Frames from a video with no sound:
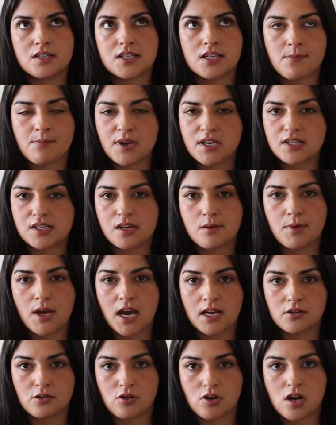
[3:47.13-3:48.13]
step-by-step
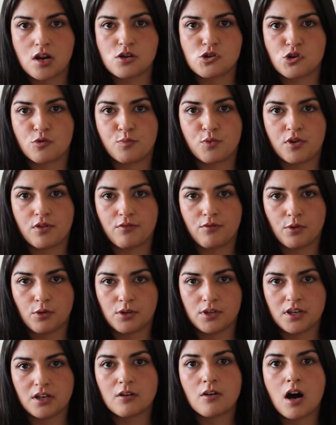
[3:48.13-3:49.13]
how to create your
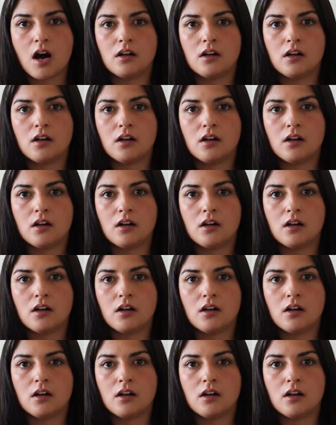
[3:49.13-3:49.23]
portfolio.